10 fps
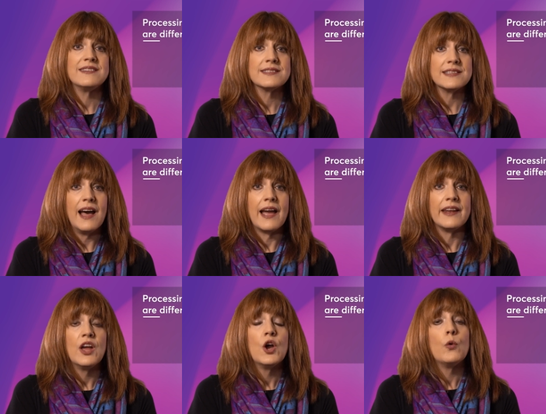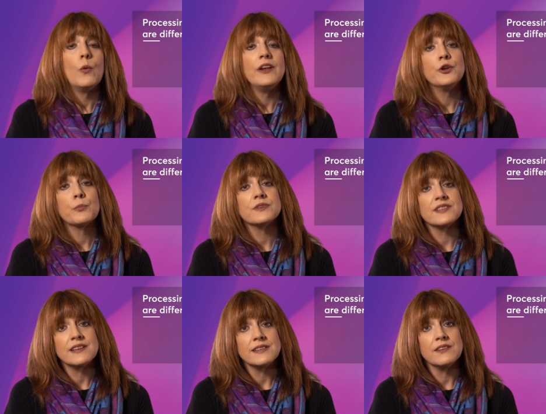to slide when you're
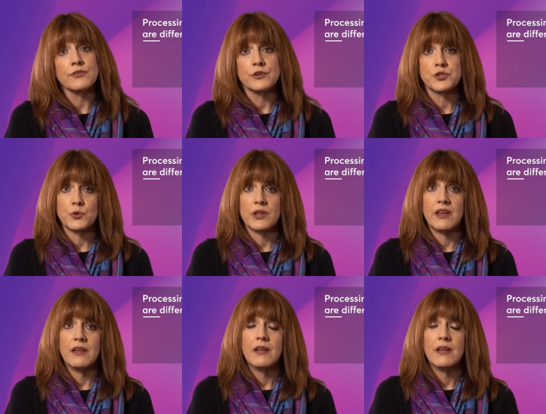presenting virtually